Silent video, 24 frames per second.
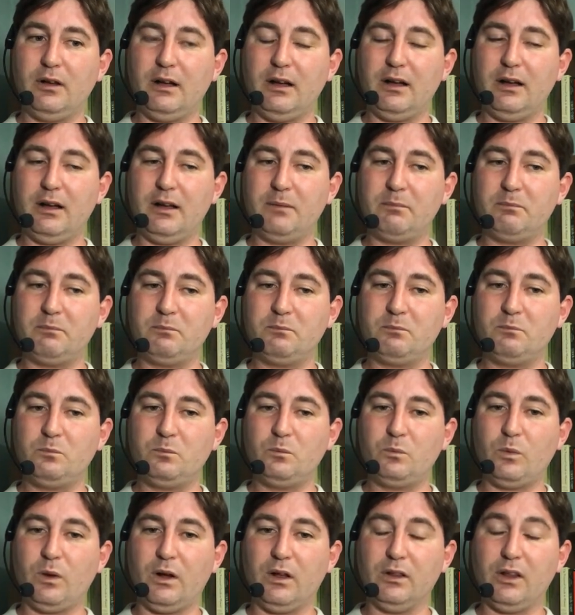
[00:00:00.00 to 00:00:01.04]
uh,
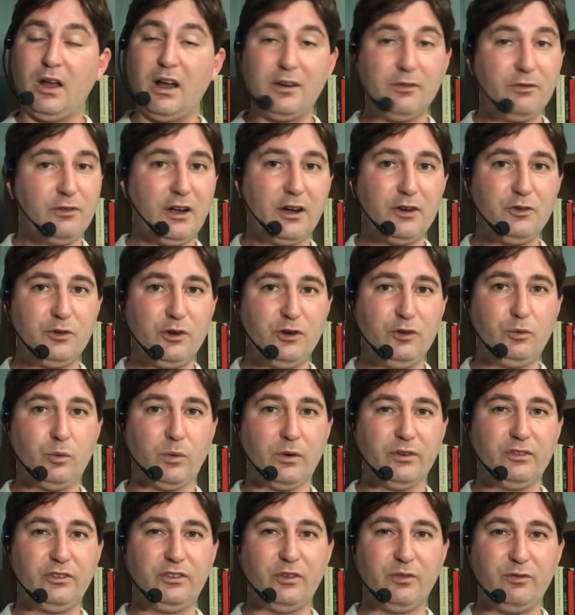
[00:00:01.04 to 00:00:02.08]
a lot of countries
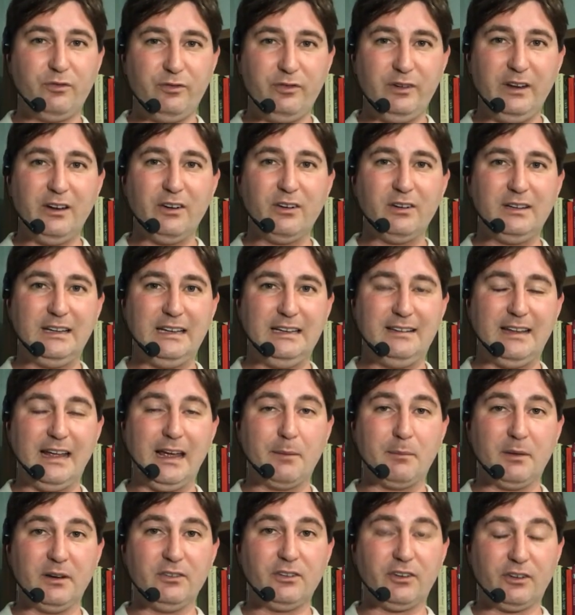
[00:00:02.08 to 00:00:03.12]
were severely
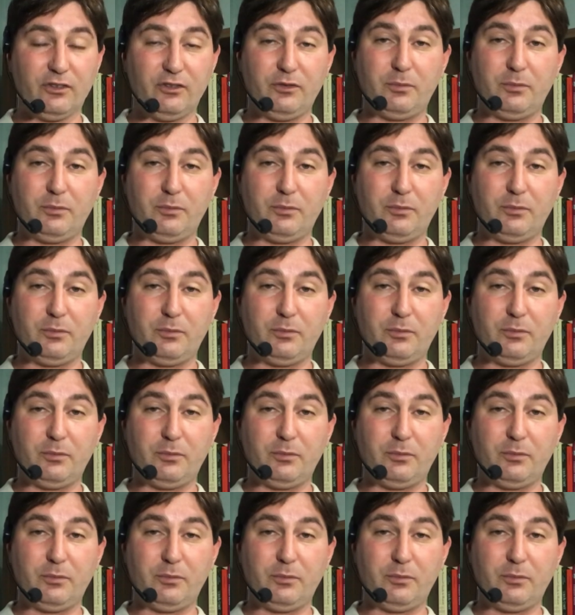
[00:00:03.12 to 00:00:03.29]
damaged,